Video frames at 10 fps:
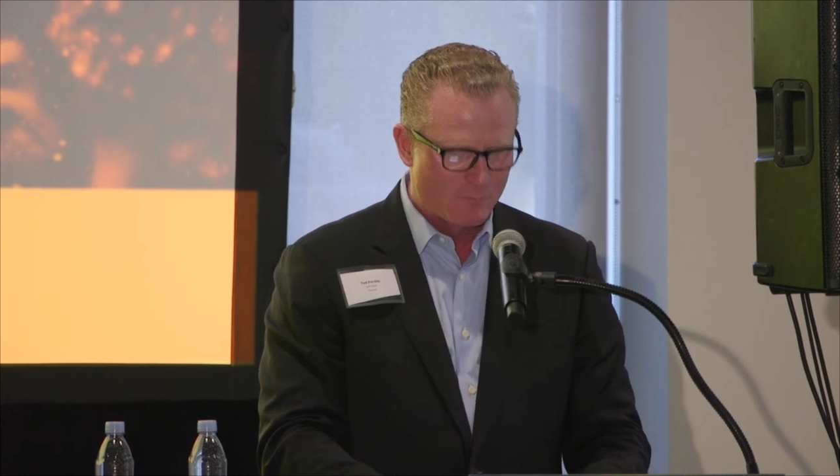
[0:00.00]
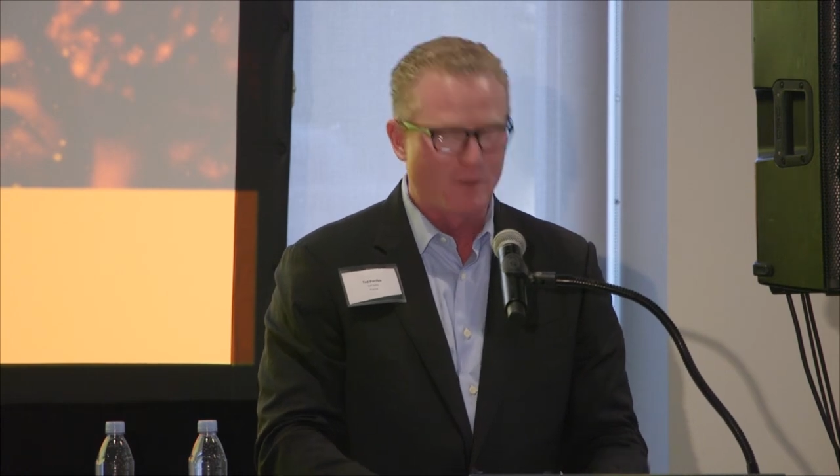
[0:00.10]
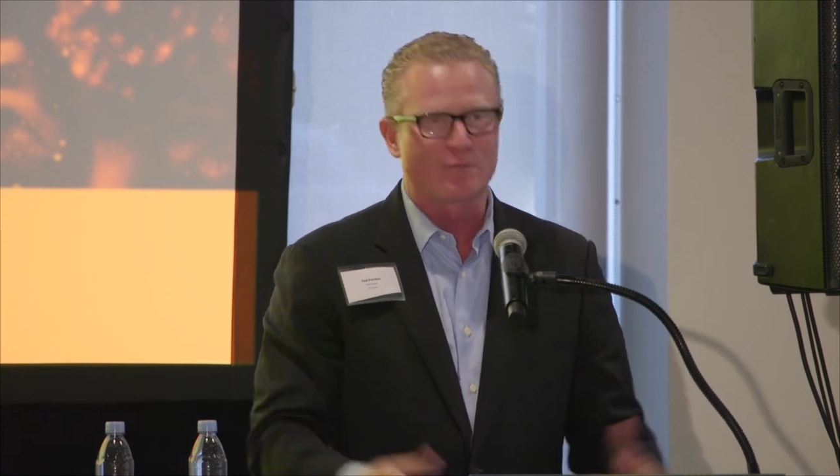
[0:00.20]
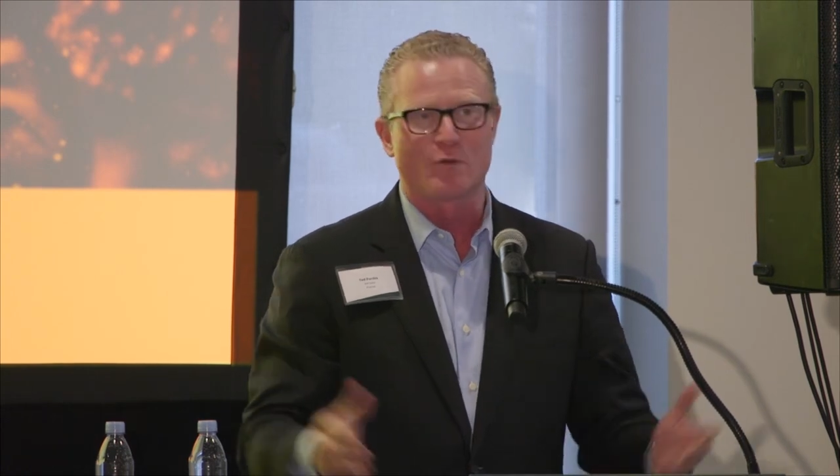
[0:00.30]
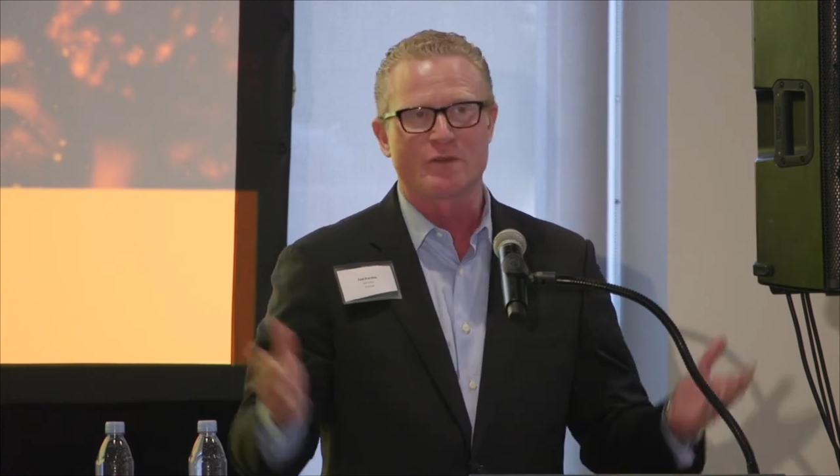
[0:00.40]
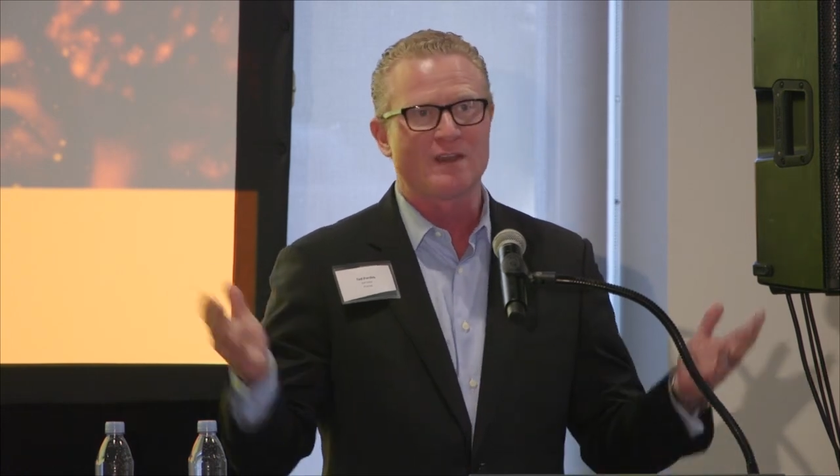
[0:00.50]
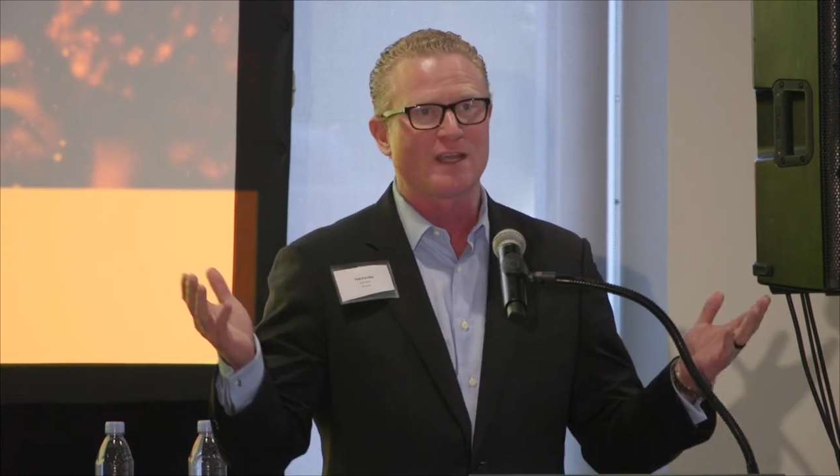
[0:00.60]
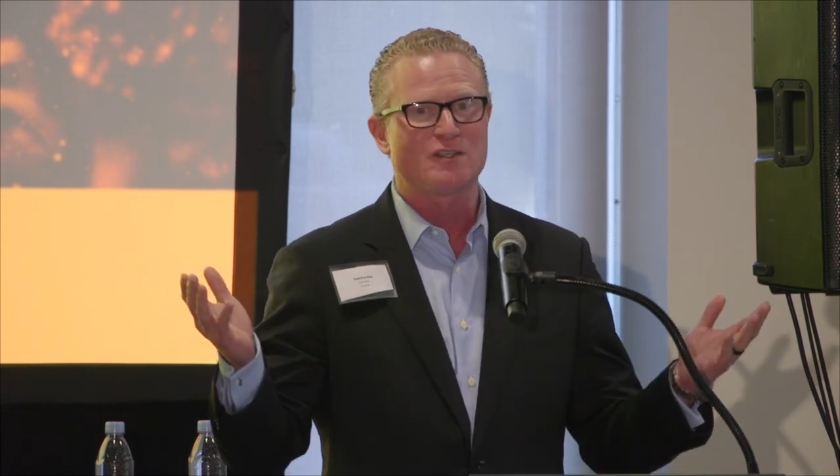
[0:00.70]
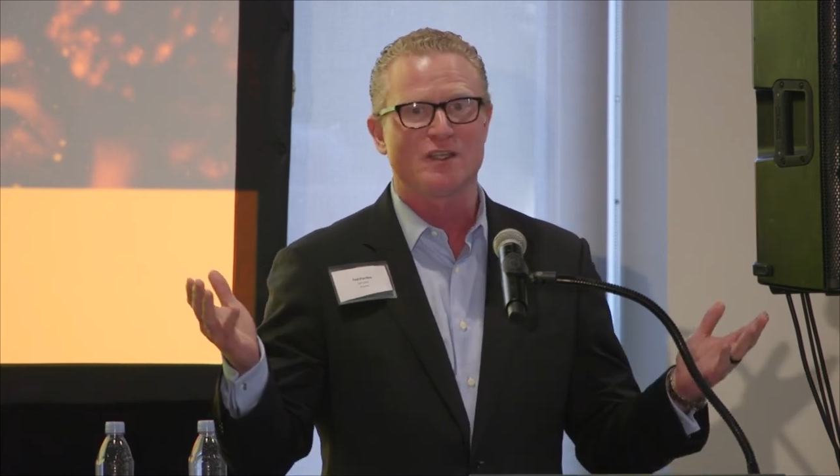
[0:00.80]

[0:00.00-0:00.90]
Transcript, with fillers: we look forward to next